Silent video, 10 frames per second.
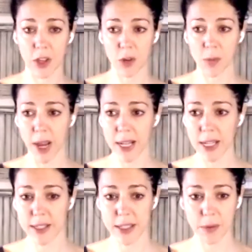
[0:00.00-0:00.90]
You might
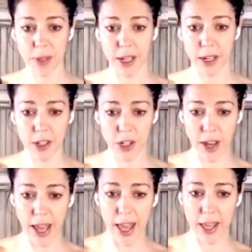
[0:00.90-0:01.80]
need something under your
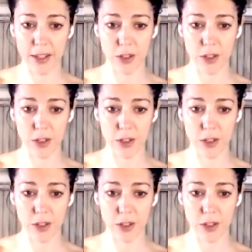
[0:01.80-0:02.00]
head,